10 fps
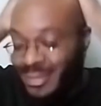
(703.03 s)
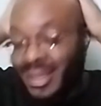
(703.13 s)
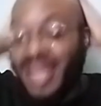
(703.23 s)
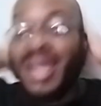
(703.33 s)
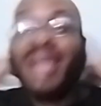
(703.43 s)

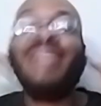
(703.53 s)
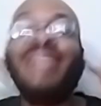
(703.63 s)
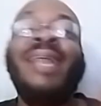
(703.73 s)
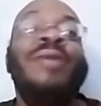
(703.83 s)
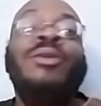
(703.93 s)
because
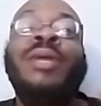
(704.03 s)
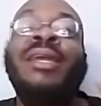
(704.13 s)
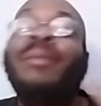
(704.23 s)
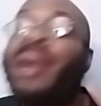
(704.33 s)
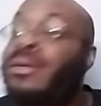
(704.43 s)
I don't know nothing
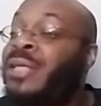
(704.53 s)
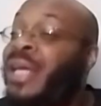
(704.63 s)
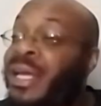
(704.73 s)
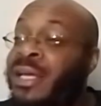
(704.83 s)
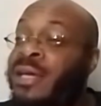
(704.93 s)
about
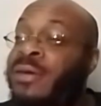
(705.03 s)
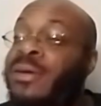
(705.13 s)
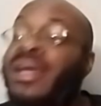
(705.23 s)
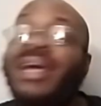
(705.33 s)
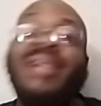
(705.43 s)
Danielle.
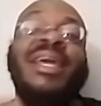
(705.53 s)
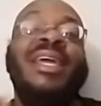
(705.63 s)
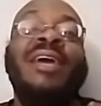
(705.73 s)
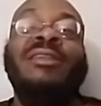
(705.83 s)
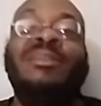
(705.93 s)
And
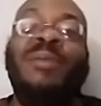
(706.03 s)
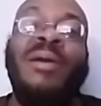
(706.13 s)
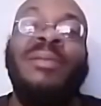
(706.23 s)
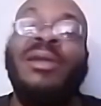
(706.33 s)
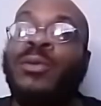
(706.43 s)
Danielle is
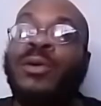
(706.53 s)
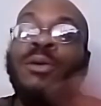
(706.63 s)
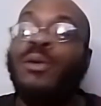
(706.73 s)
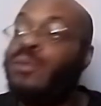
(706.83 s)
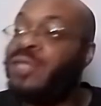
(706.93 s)
probably a real
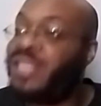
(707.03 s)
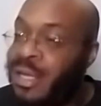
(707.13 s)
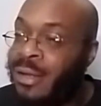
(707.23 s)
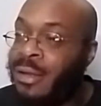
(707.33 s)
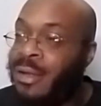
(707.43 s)
cool chick.
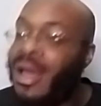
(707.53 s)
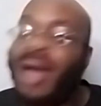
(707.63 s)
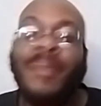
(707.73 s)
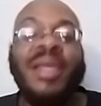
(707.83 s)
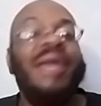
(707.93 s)

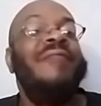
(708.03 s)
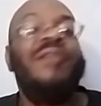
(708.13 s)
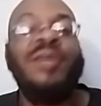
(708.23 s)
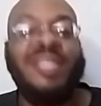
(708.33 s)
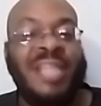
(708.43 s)
I'm going to give her
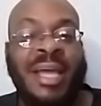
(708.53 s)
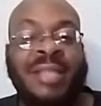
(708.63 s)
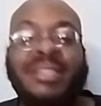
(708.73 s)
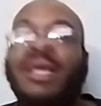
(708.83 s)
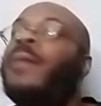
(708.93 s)
a
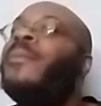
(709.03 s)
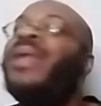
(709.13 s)
chance, but